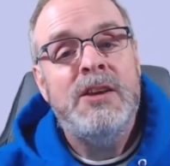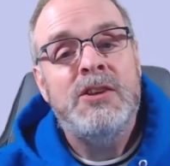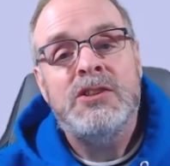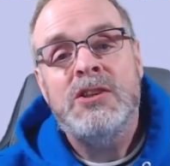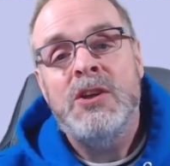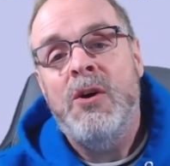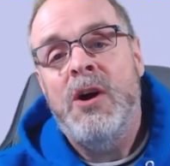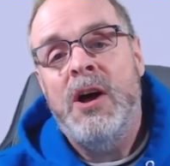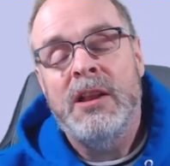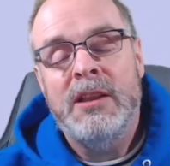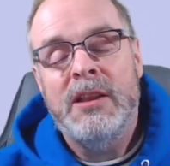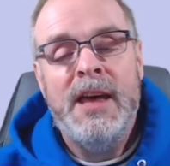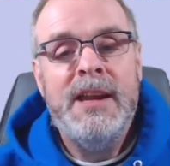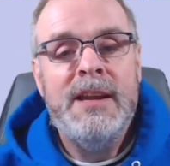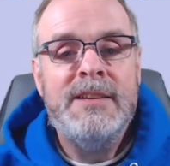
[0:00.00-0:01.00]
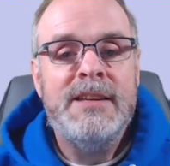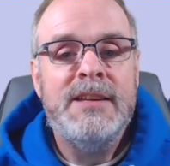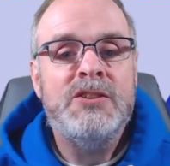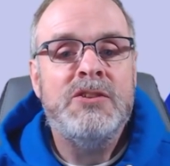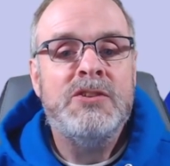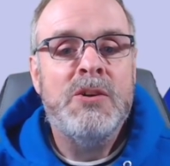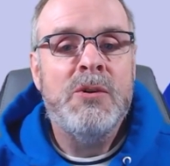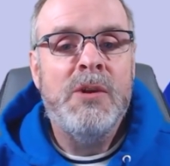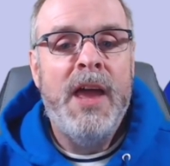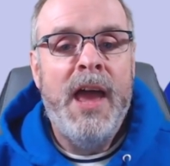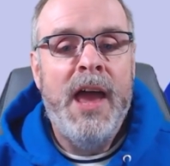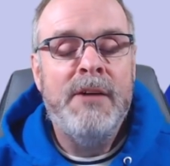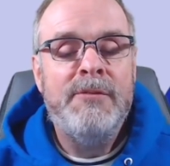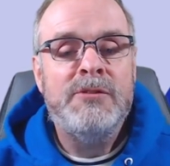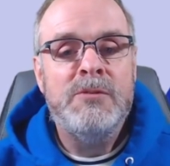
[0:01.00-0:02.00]
So a lot of attention is going to
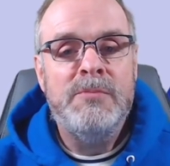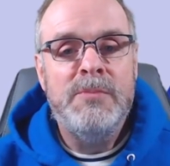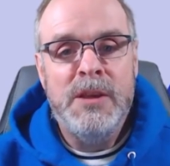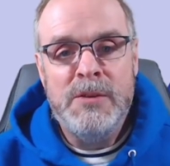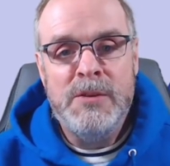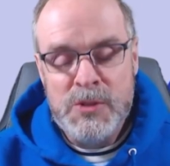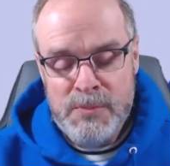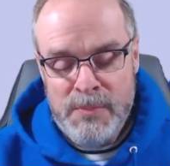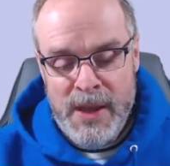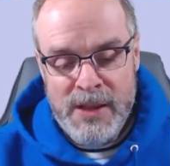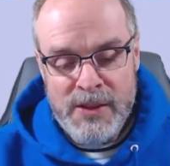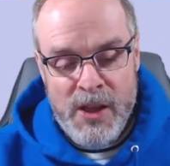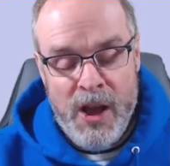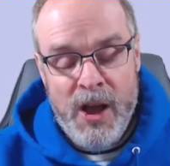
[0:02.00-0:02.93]
have to be spent